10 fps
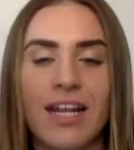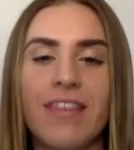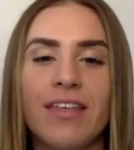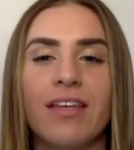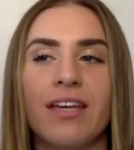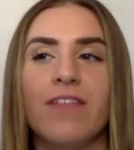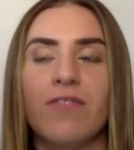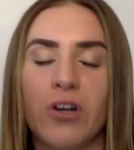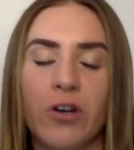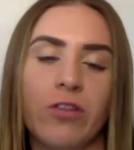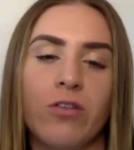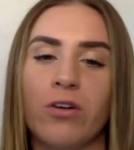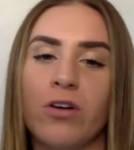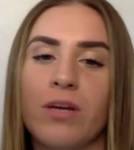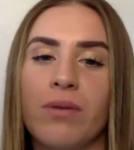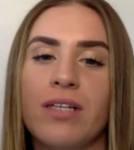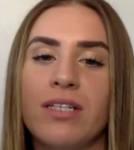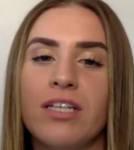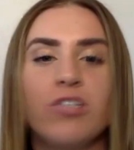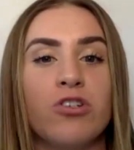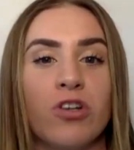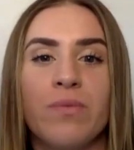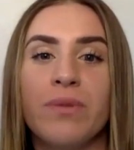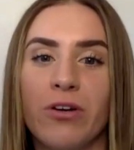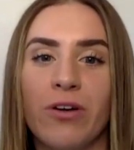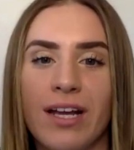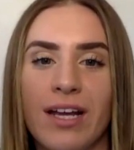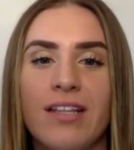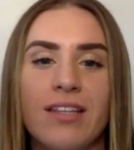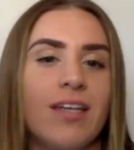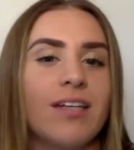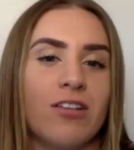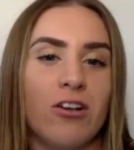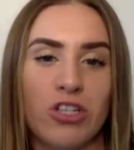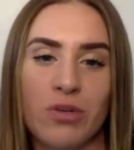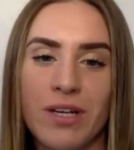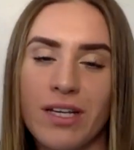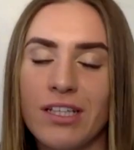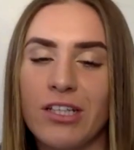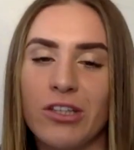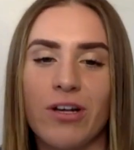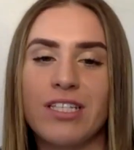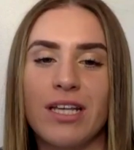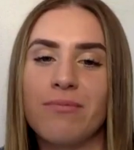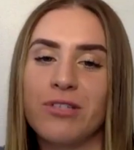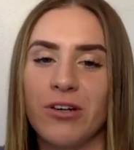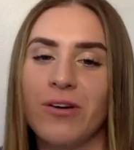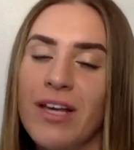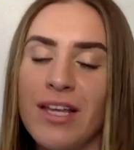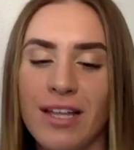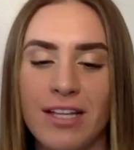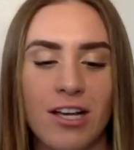I think, like, if you're going through the recruiting process, you shouldn't be regretting anything as long as you're making, like, the right steps. So that's